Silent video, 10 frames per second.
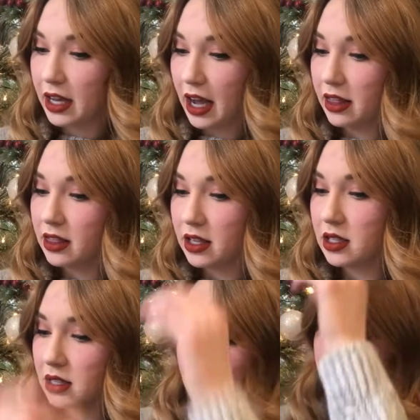got
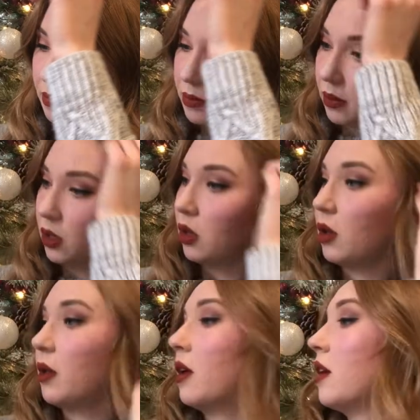this
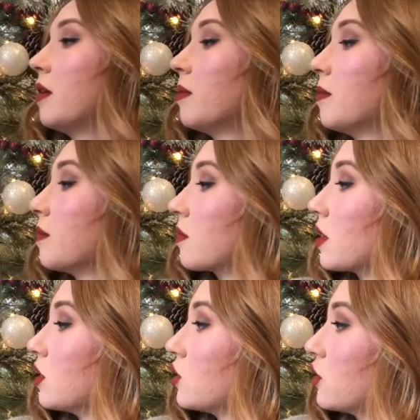little
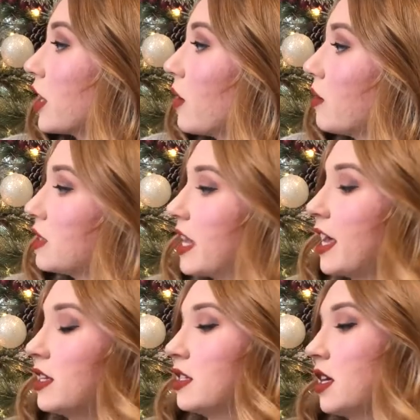trio
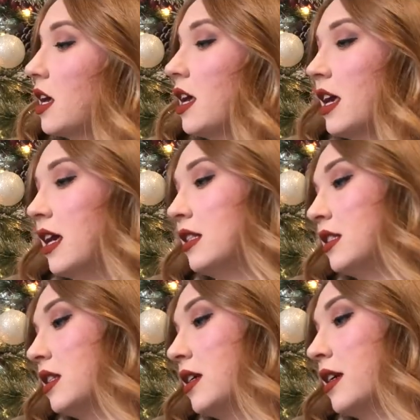set. It's
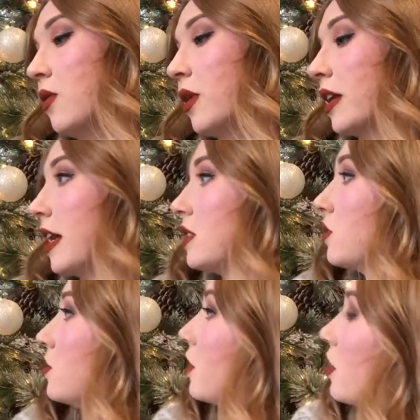the
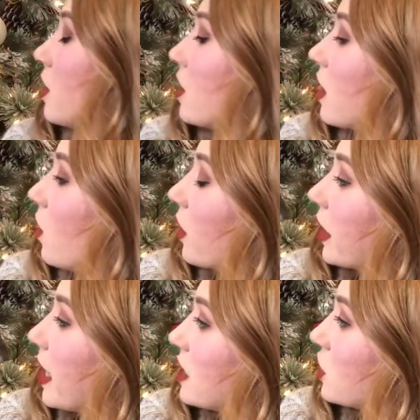organizer
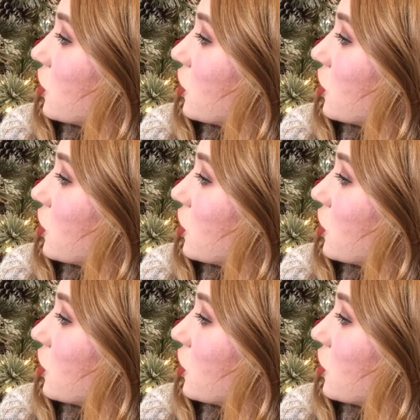organizer